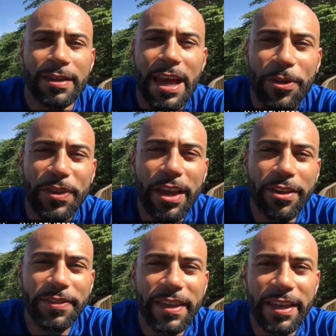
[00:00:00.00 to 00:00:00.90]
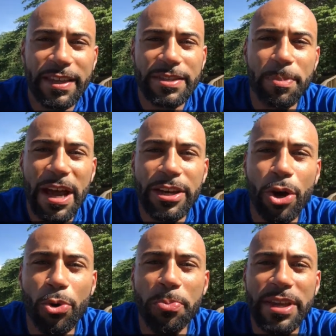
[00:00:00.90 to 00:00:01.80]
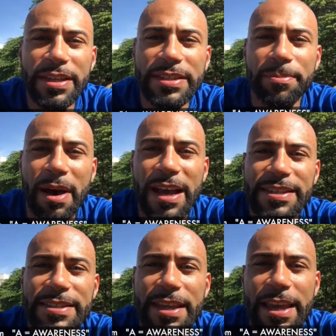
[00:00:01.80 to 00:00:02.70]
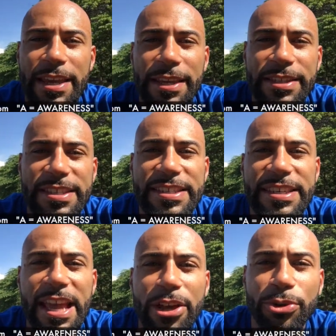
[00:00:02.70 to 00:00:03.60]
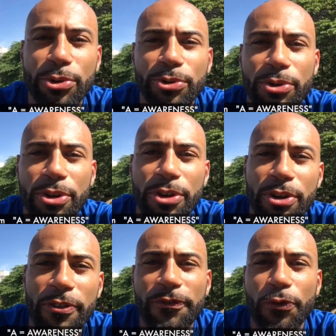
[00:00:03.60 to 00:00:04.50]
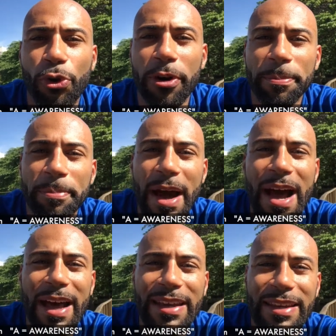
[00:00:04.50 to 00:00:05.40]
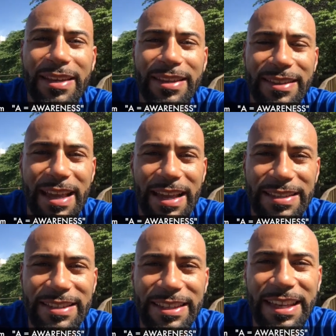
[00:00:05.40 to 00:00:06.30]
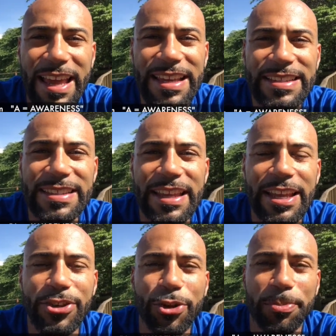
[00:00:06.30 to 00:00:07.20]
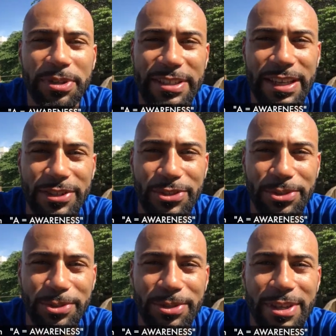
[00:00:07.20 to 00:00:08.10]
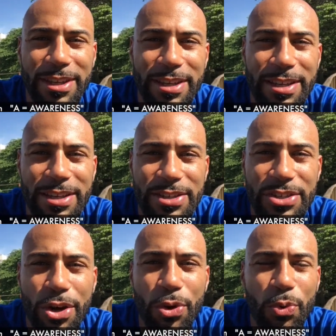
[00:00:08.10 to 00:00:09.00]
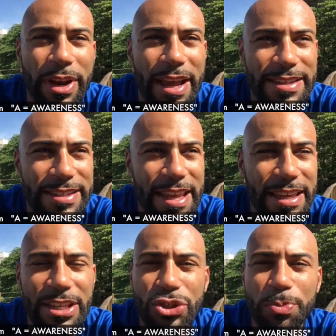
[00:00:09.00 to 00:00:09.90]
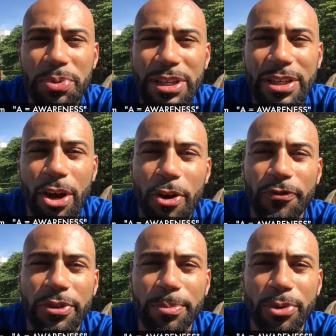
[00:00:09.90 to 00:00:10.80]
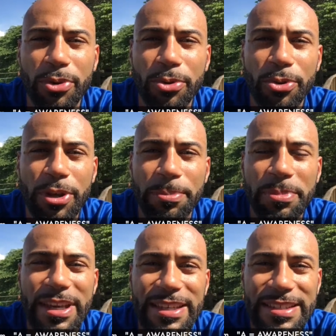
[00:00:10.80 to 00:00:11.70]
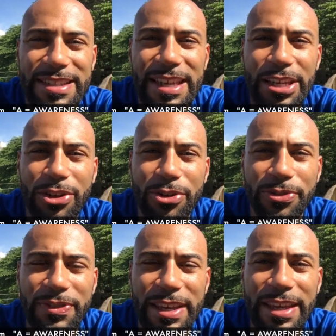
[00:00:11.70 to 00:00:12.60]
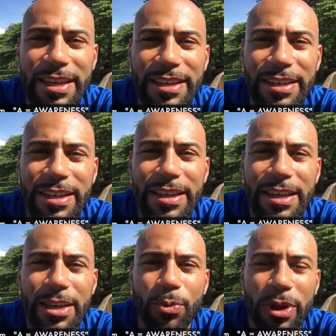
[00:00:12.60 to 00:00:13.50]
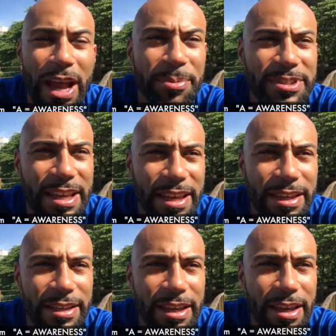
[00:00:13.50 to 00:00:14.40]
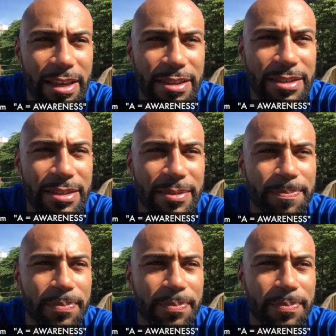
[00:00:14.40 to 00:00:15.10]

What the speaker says: Now, the other thing is, by no means am I saying settle for a body that's less than your potential. So when I say, could you be comfortable being skinny or thin, what I'm saying is,